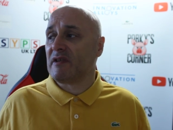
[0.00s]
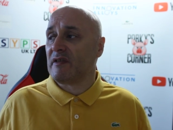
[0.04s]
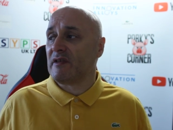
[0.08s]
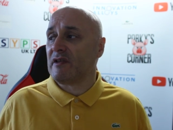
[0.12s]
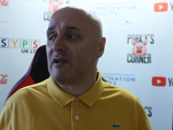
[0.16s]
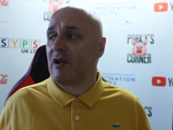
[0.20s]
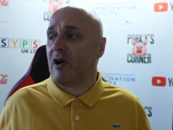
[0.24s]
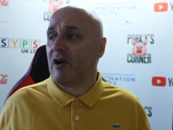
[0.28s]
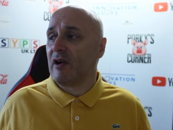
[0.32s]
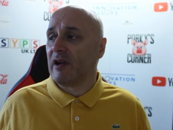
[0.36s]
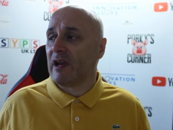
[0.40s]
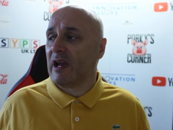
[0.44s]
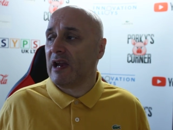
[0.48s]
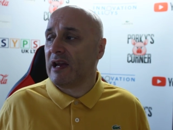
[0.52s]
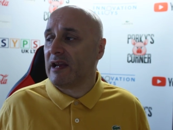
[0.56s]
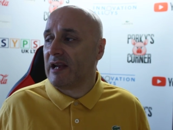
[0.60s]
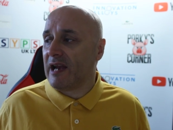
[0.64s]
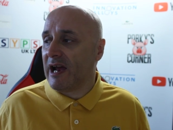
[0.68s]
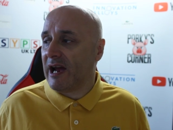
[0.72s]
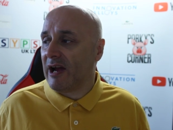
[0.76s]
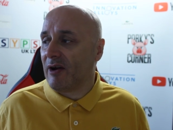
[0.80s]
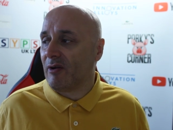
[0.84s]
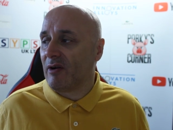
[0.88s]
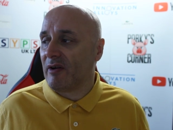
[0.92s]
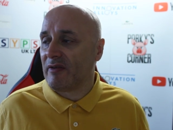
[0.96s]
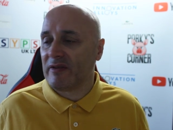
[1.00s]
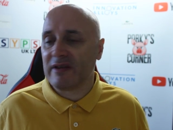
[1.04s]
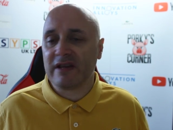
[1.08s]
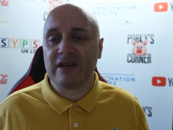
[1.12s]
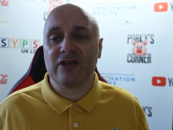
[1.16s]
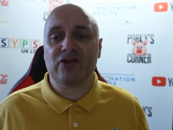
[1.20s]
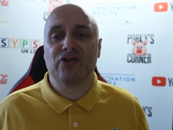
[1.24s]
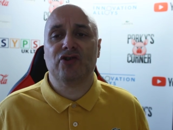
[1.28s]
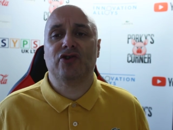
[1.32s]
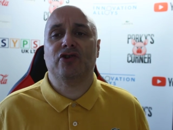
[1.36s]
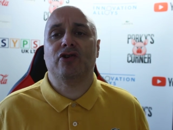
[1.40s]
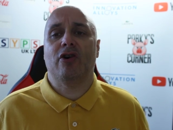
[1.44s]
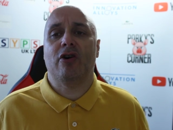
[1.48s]
and they're not getting out, I think
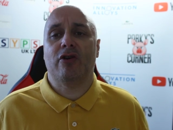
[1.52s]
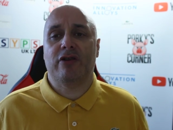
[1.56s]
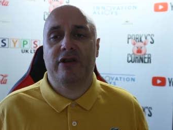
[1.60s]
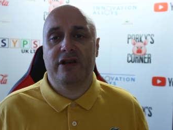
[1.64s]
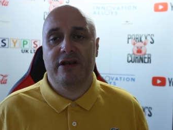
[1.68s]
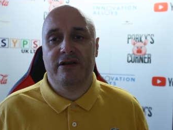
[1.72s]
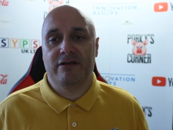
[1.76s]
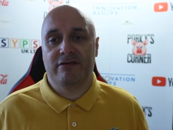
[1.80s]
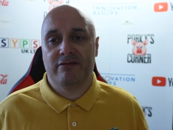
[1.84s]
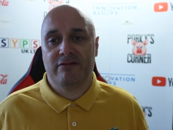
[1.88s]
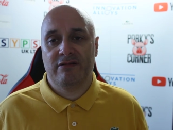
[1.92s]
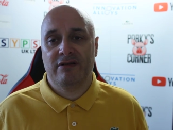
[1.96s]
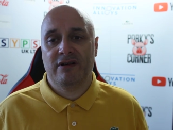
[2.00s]
it's shocking.